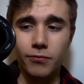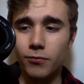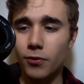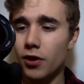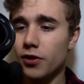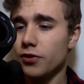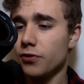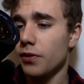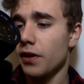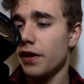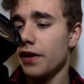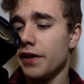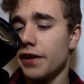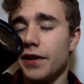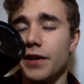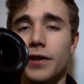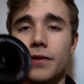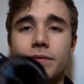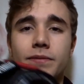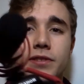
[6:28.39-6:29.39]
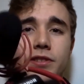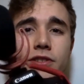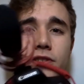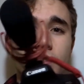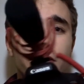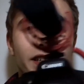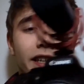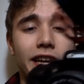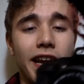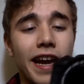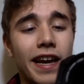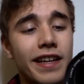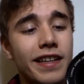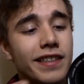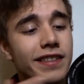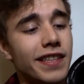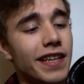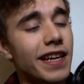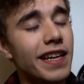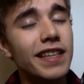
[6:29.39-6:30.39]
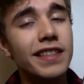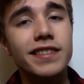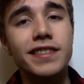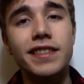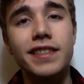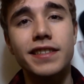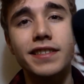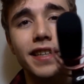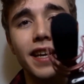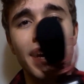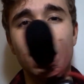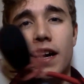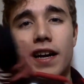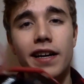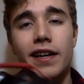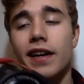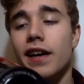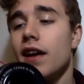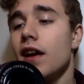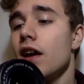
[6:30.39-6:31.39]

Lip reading: runner right here. The Canon T6i.